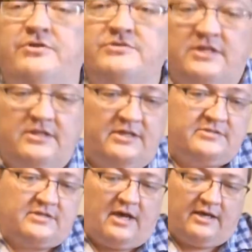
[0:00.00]
yep,
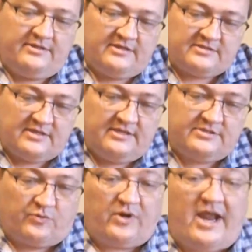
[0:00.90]
on their
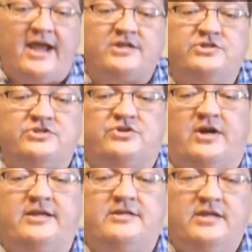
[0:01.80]
Facebook page, which is
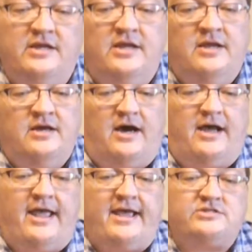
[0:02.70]
hashtag
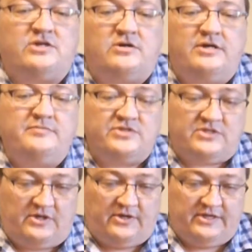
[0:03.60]
surprise bait,
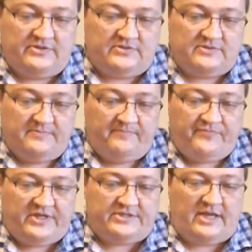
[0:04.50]

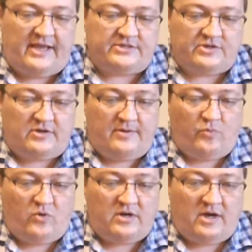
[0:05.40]
with that
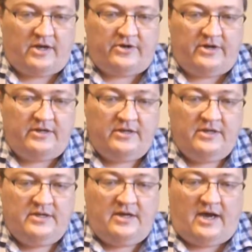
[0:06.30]
picture or video
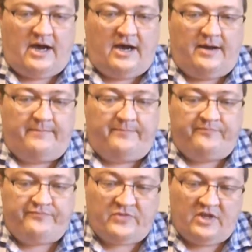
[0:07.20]
to be entered in.
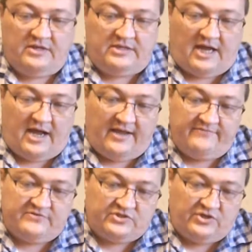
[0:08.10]
I did
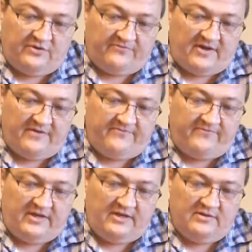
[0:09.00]
not do that
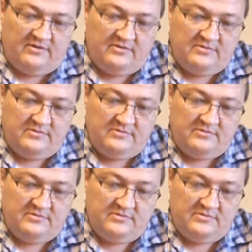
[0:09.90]
this
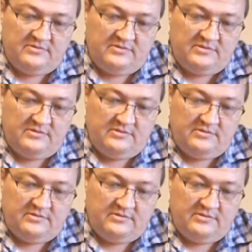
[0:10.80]
month. I probably will
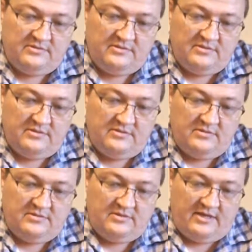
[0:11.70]
next.
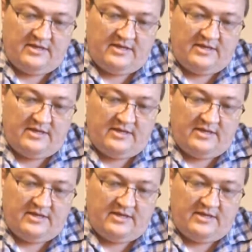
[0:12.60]
Um,